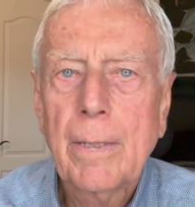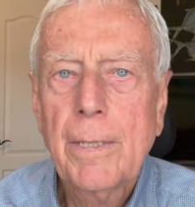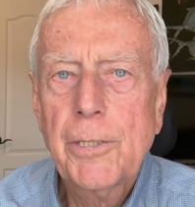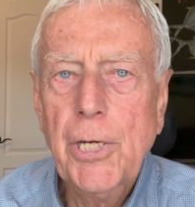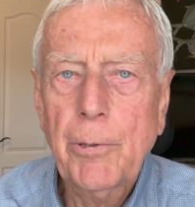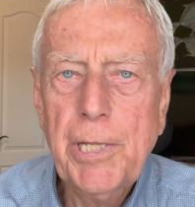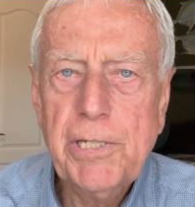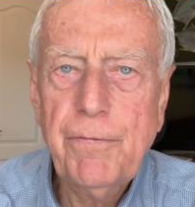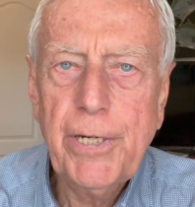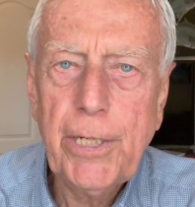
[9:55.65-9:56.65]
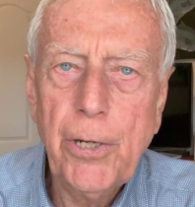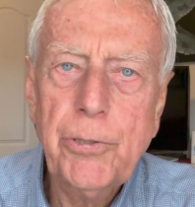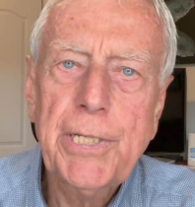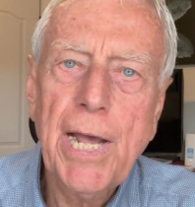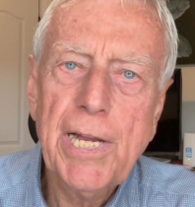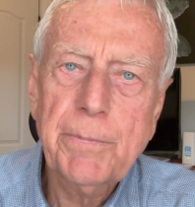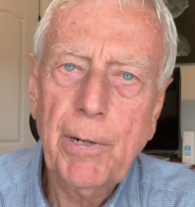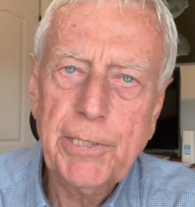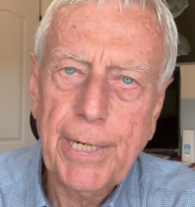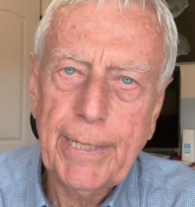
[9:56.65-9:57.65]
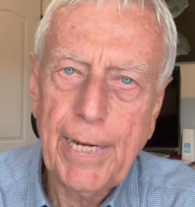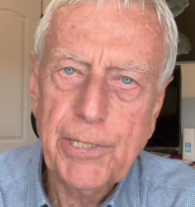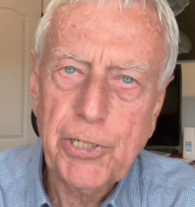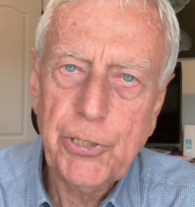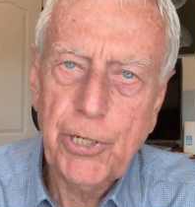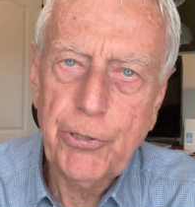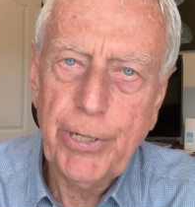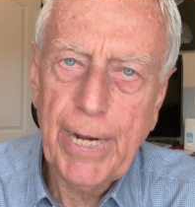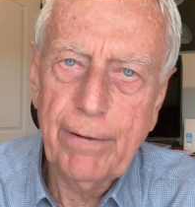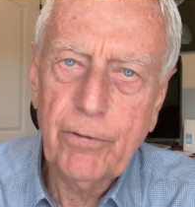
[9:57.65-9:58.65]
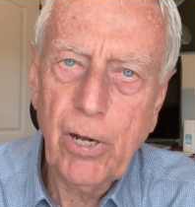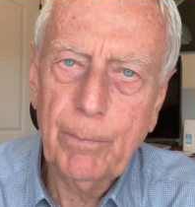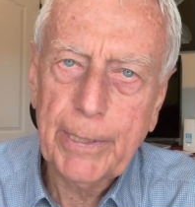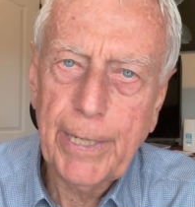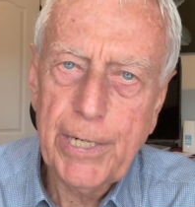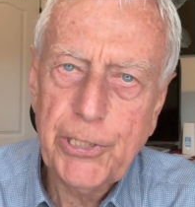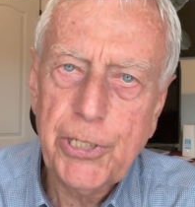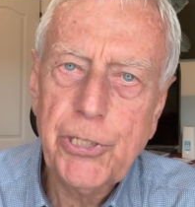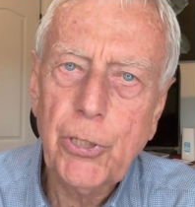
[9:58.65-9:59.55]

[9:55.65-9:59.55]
So in this video, does prostate cancer surgery have complications?